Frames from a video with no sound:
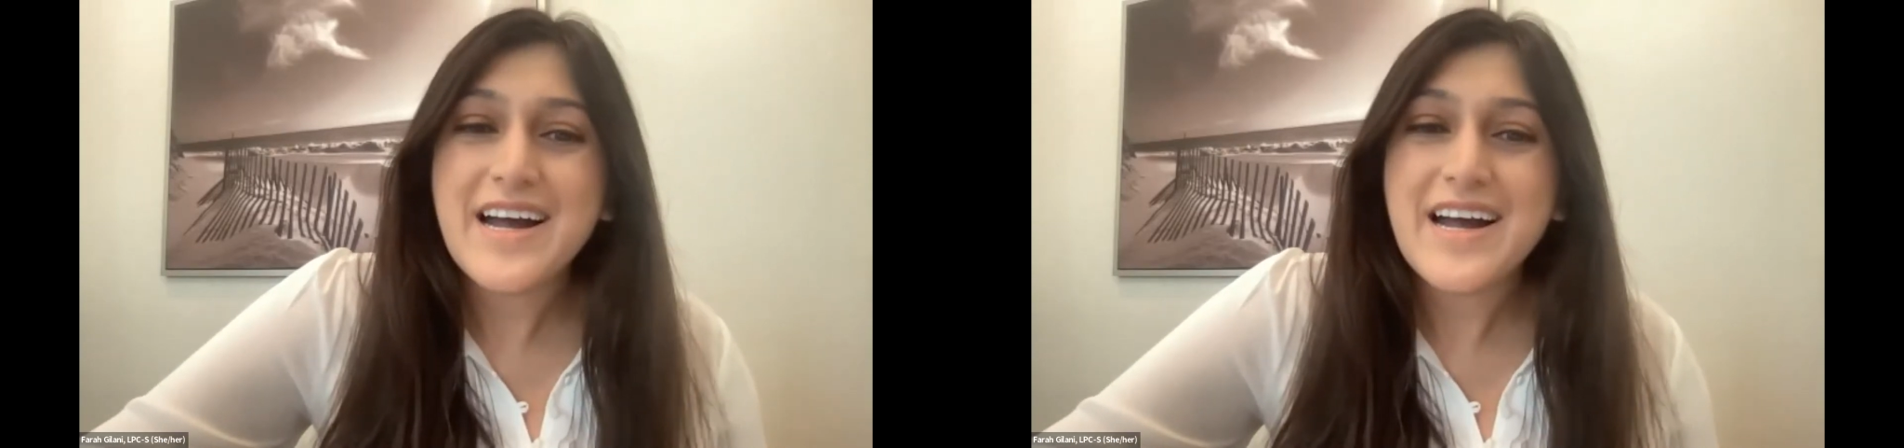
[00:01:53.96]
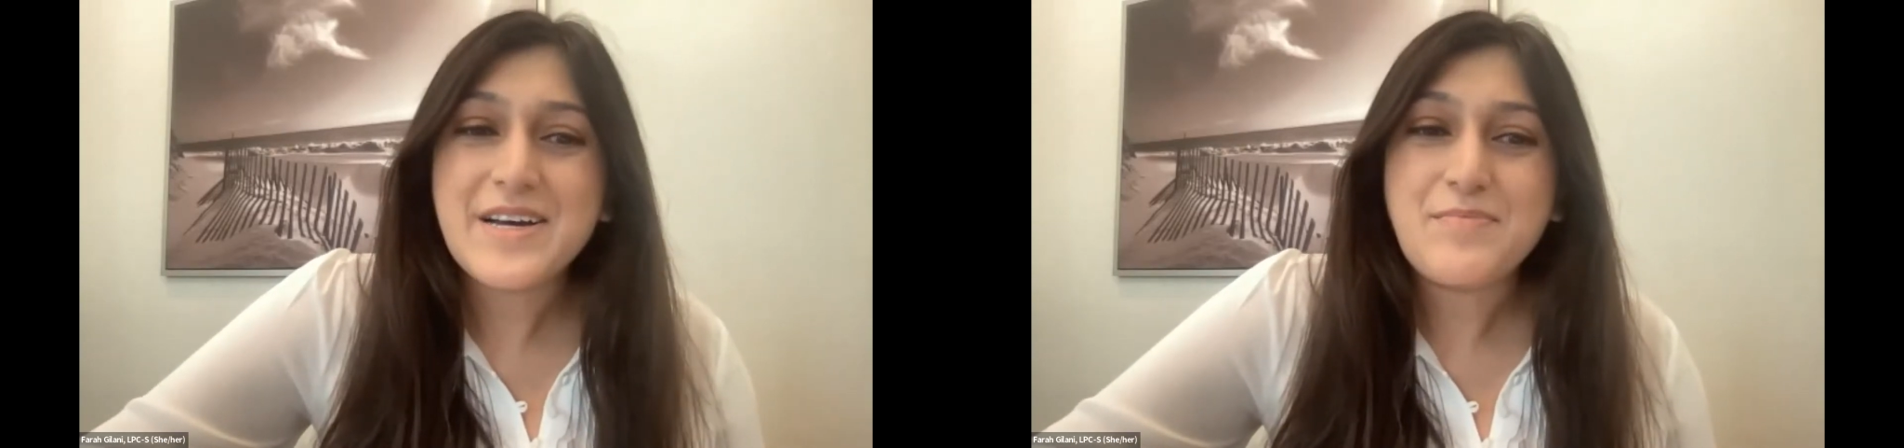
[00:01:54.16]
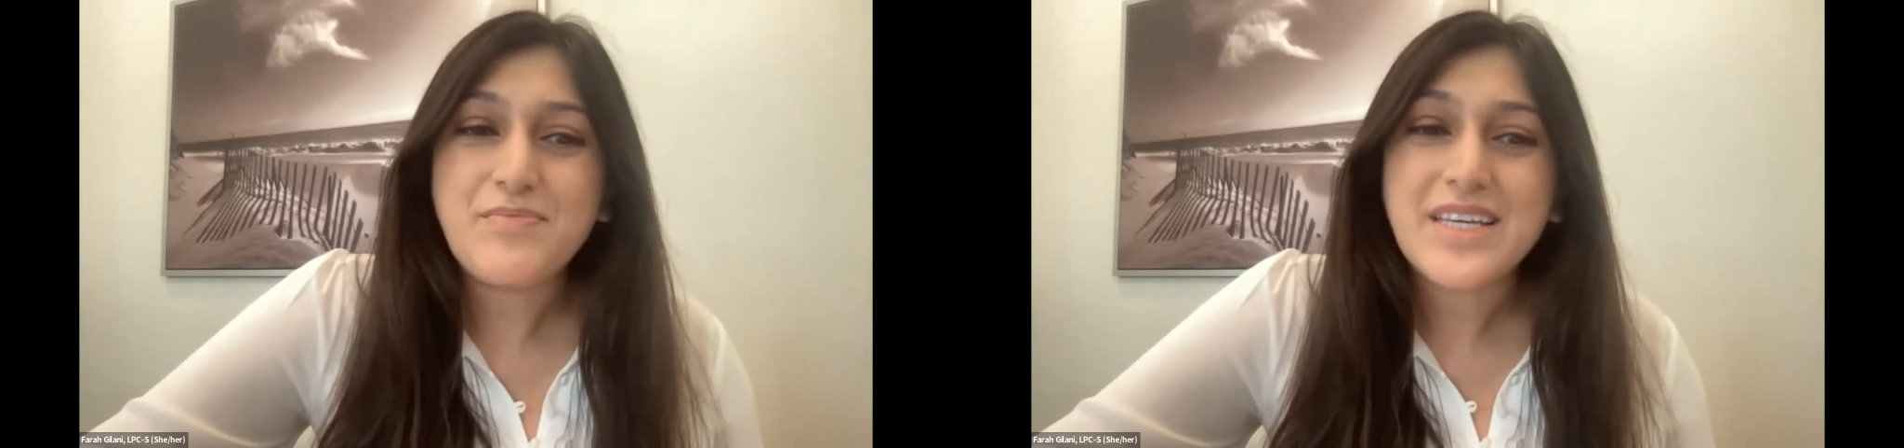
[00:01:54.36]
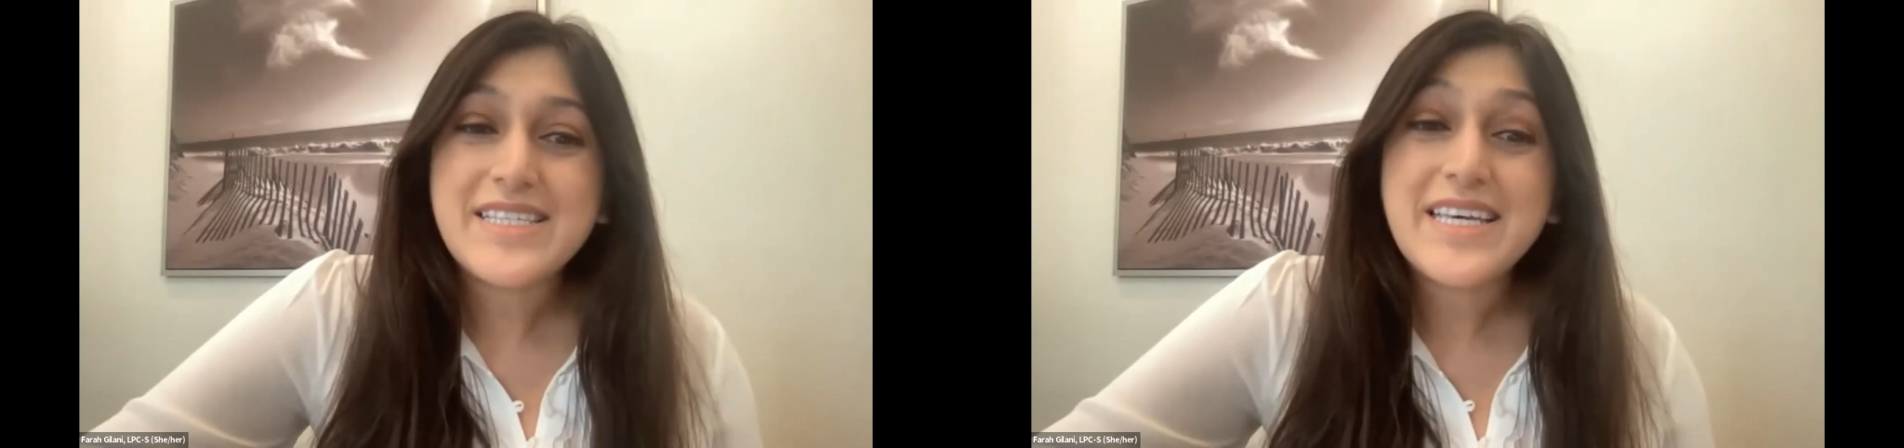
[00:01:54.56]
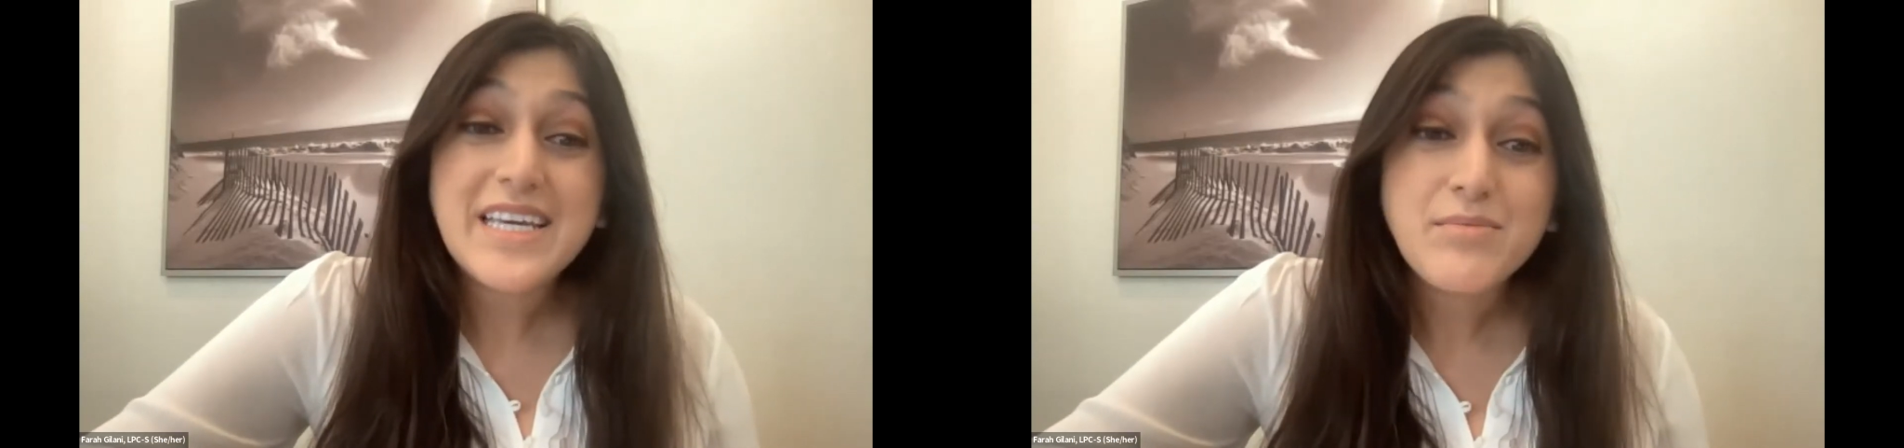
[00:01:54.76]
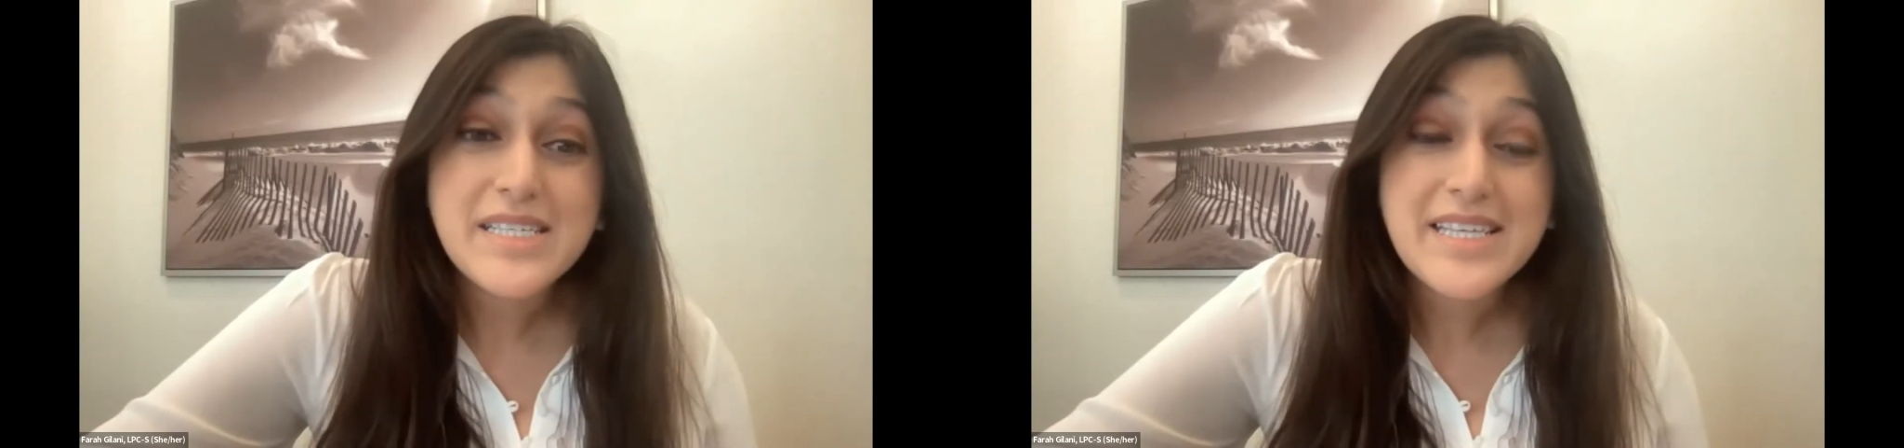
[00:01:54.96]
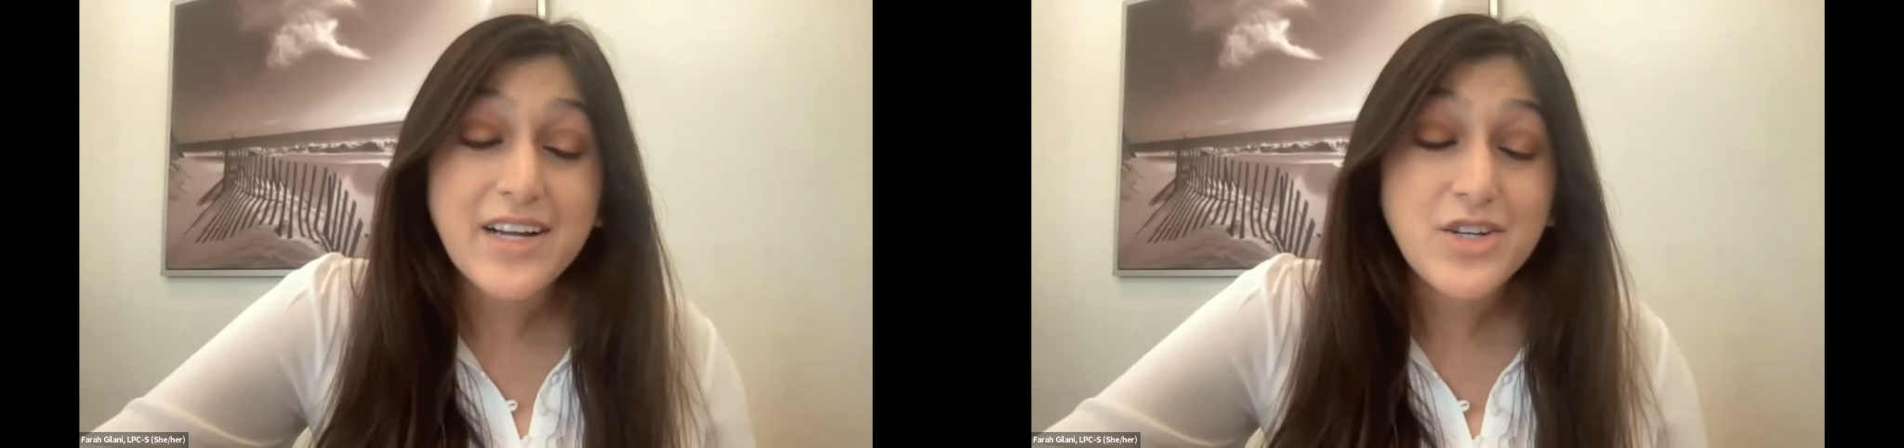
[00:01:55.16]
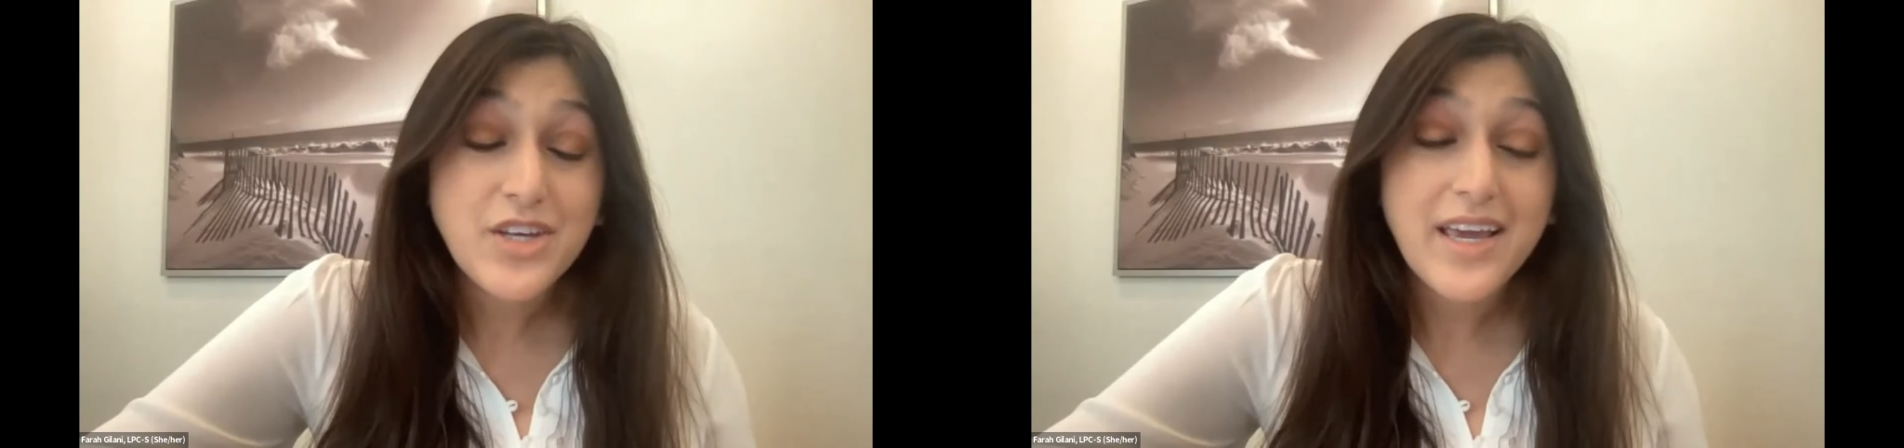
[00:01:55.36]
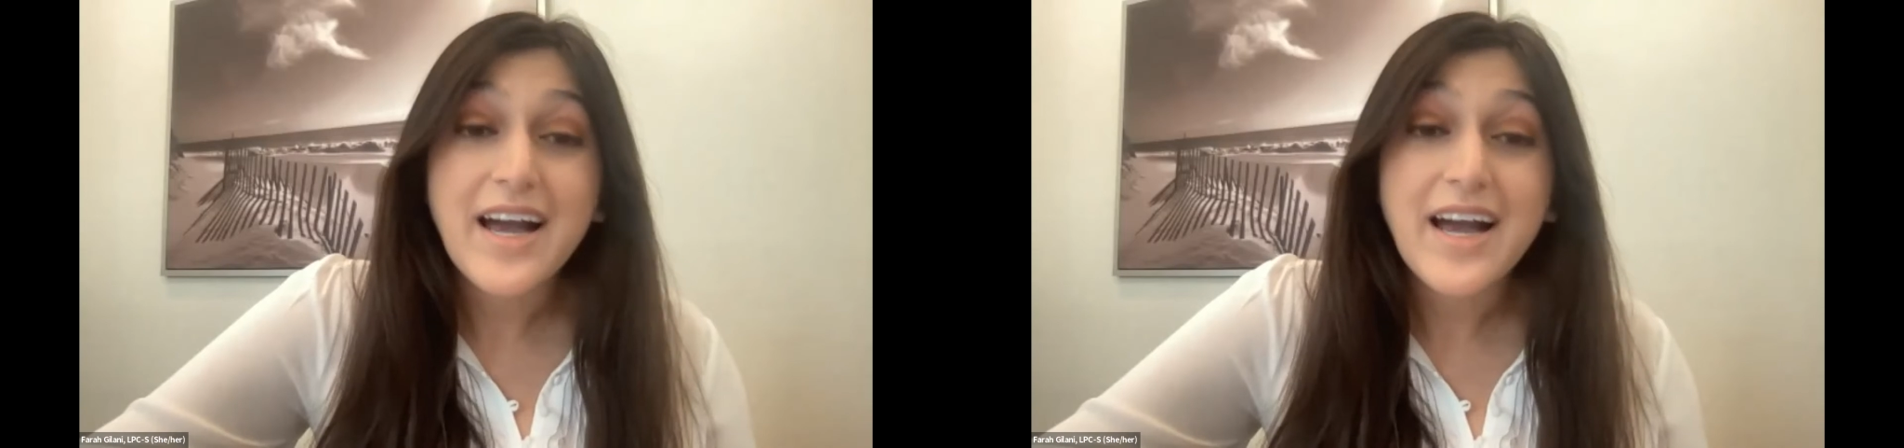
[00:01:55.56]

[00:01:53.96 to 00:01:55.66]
Tim is actually